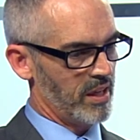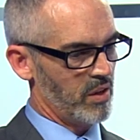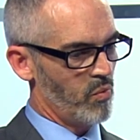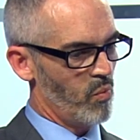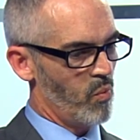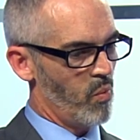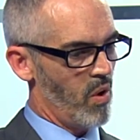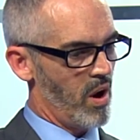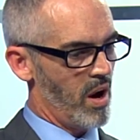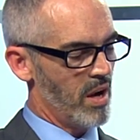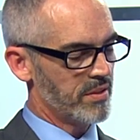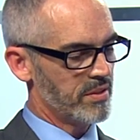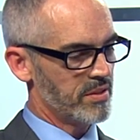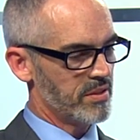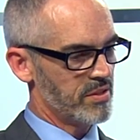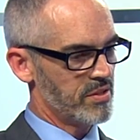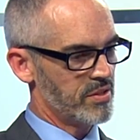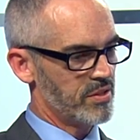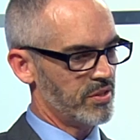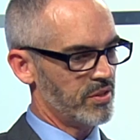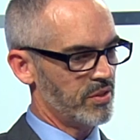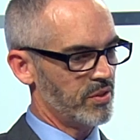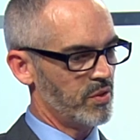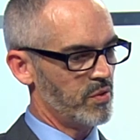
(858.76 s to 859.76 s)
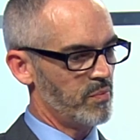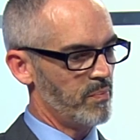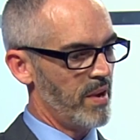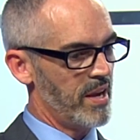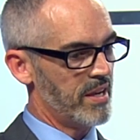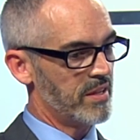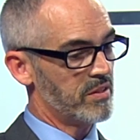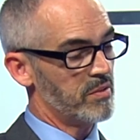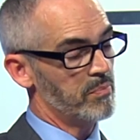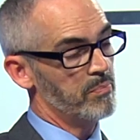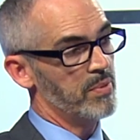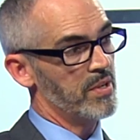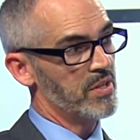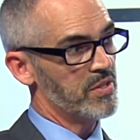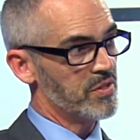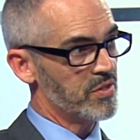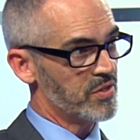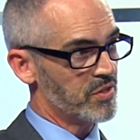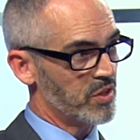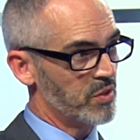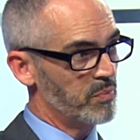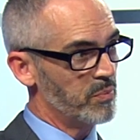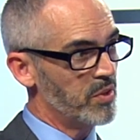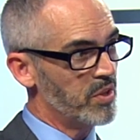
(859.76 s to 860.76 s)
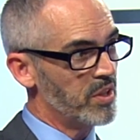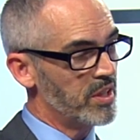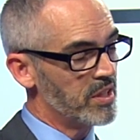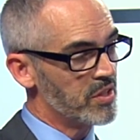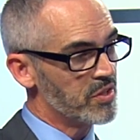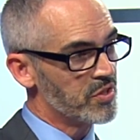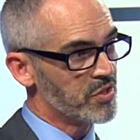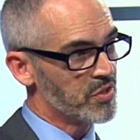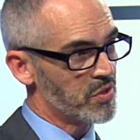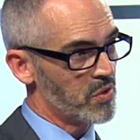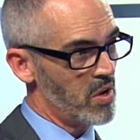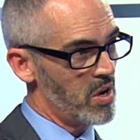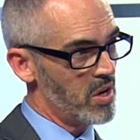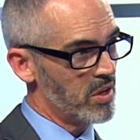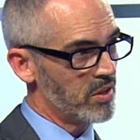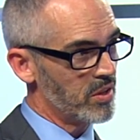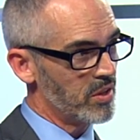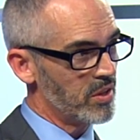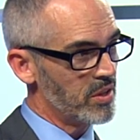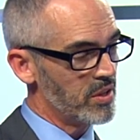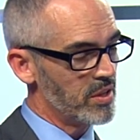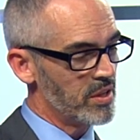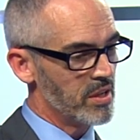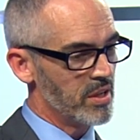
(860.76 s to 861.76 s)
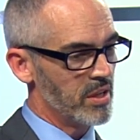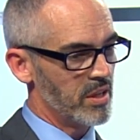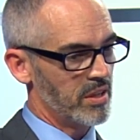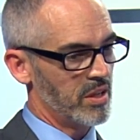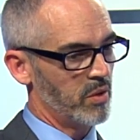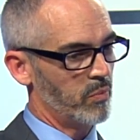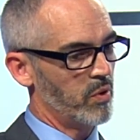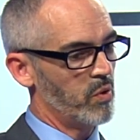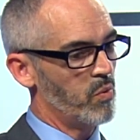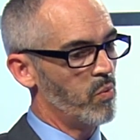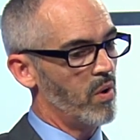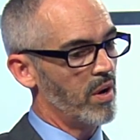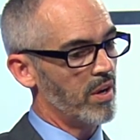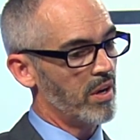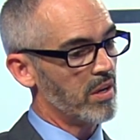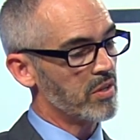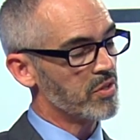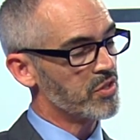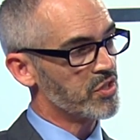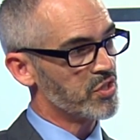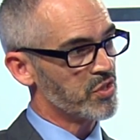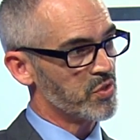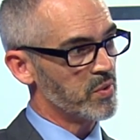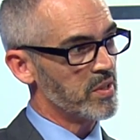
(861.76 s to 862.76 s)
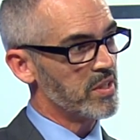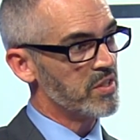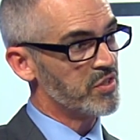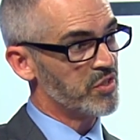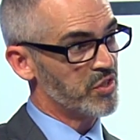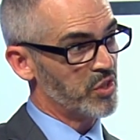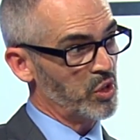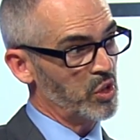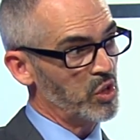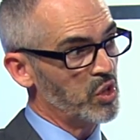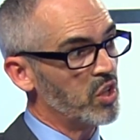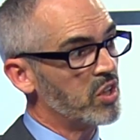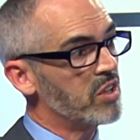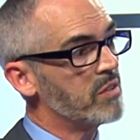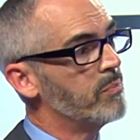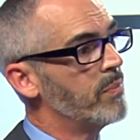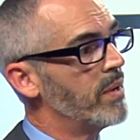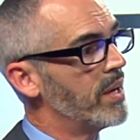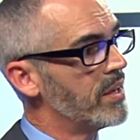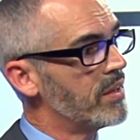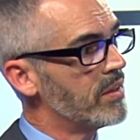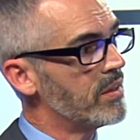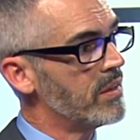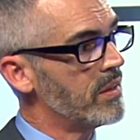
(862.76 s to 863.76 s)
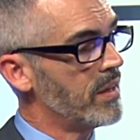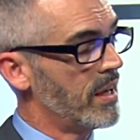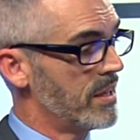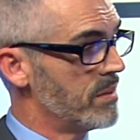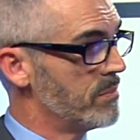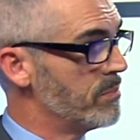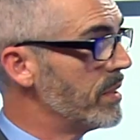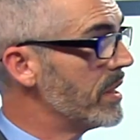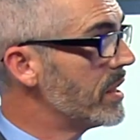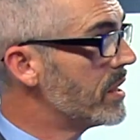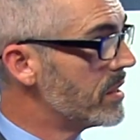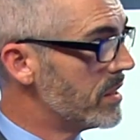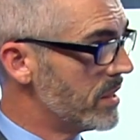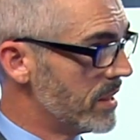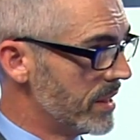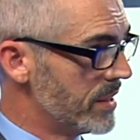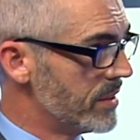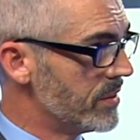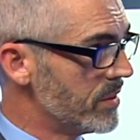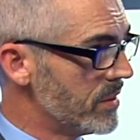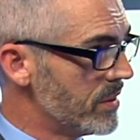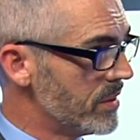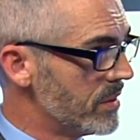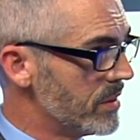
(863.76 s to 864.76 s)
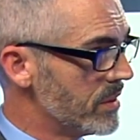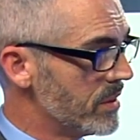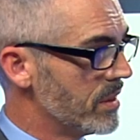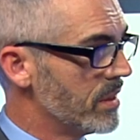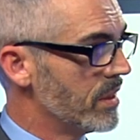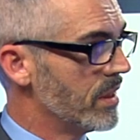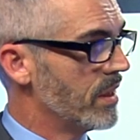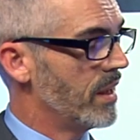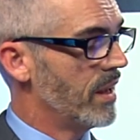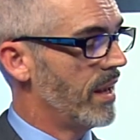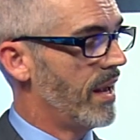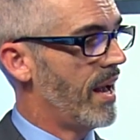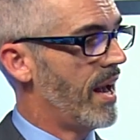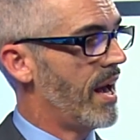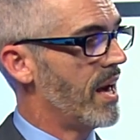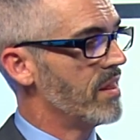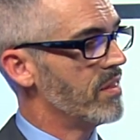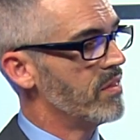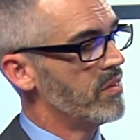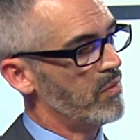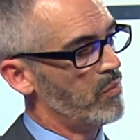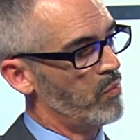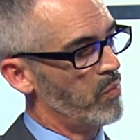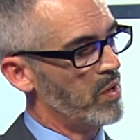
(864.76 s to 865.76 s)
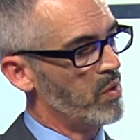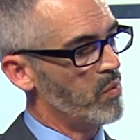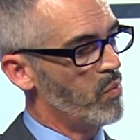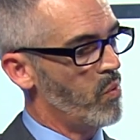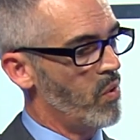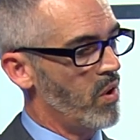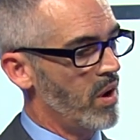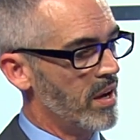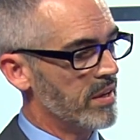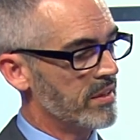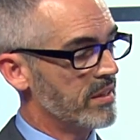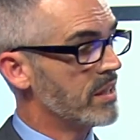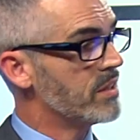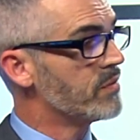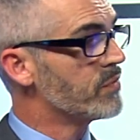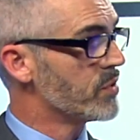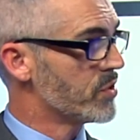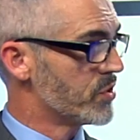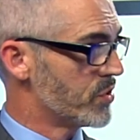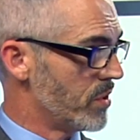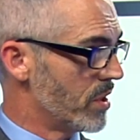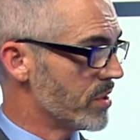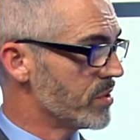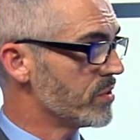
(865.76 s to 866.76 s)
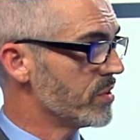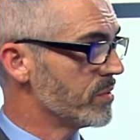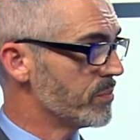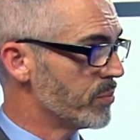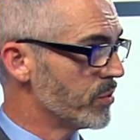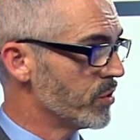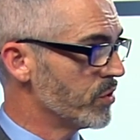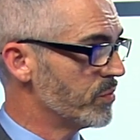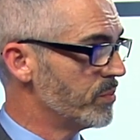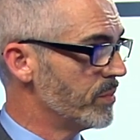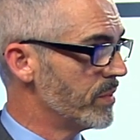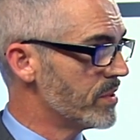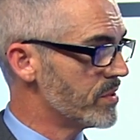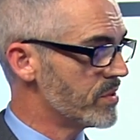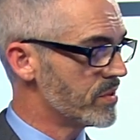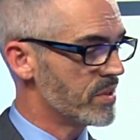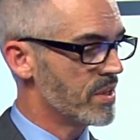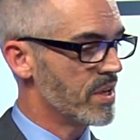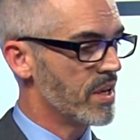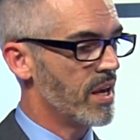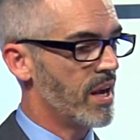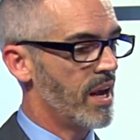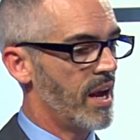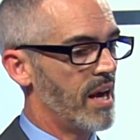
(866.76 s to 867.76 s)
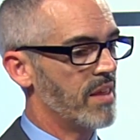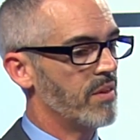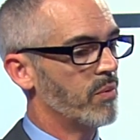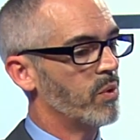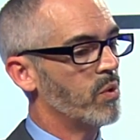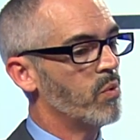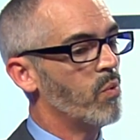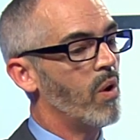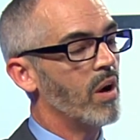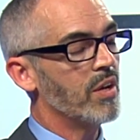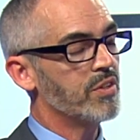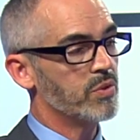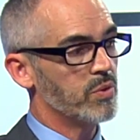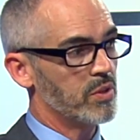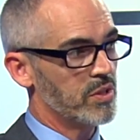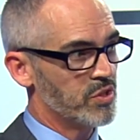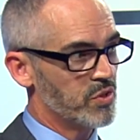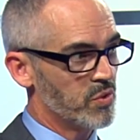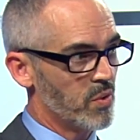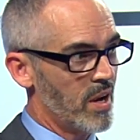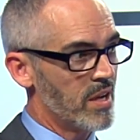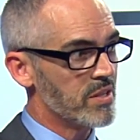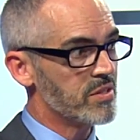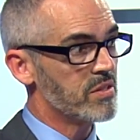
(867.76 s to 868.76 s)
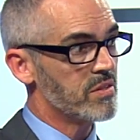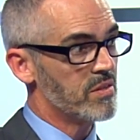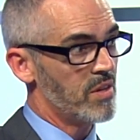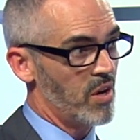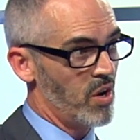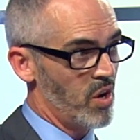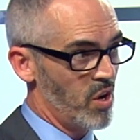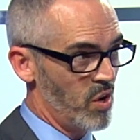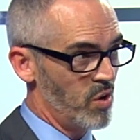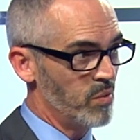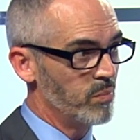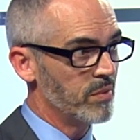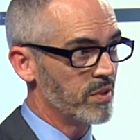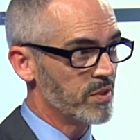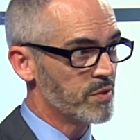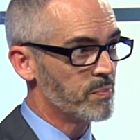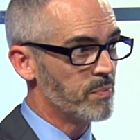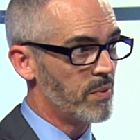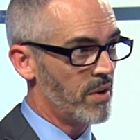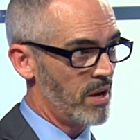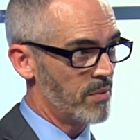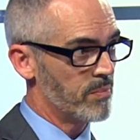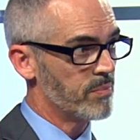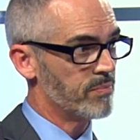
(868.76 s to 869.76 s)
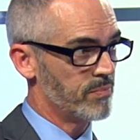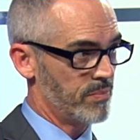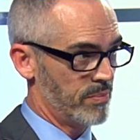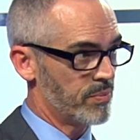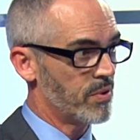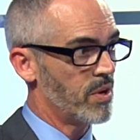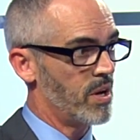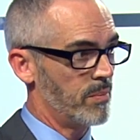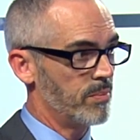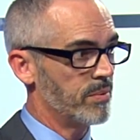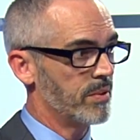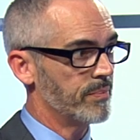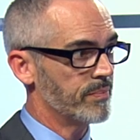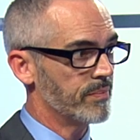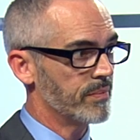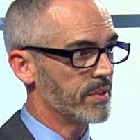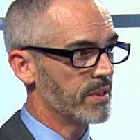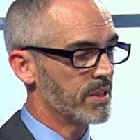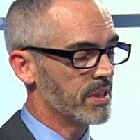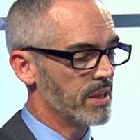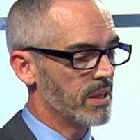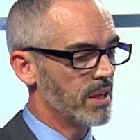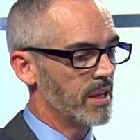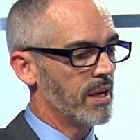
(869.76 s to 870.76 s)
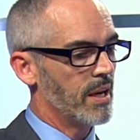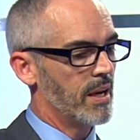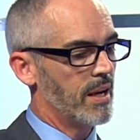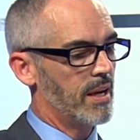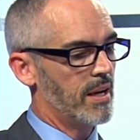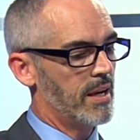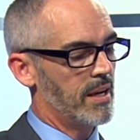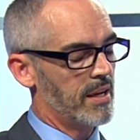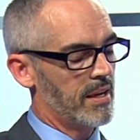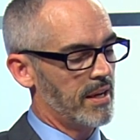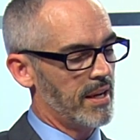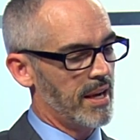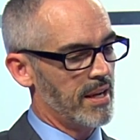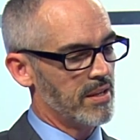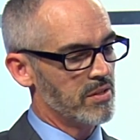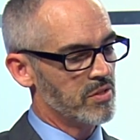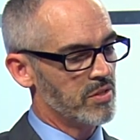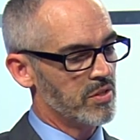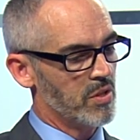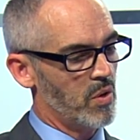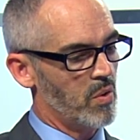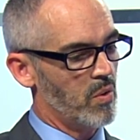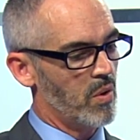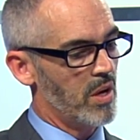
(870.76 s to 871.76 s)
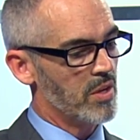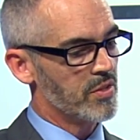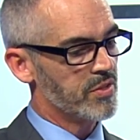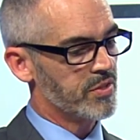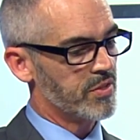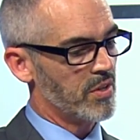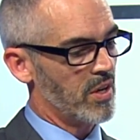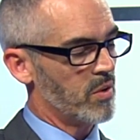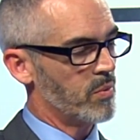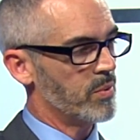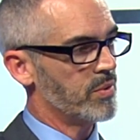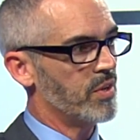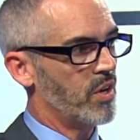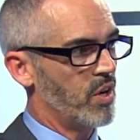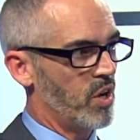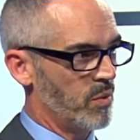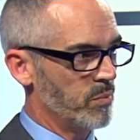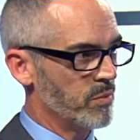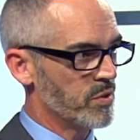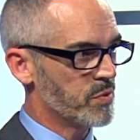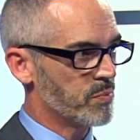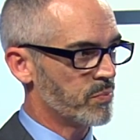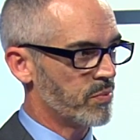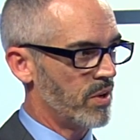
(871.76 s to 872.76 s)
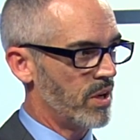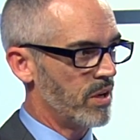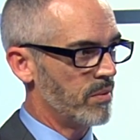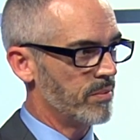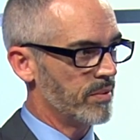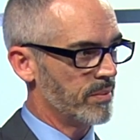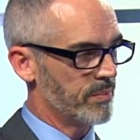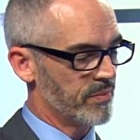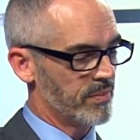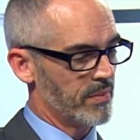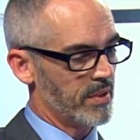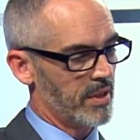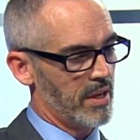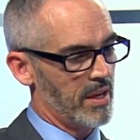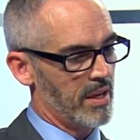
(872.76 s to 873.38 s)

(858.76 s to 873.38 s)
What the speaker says: want to make the business community stronger, that we want our streets to look better and be cleaner, and we want infrastructure improvements, and that we want to address the homeless problem. And so I'll start with the homeless problem.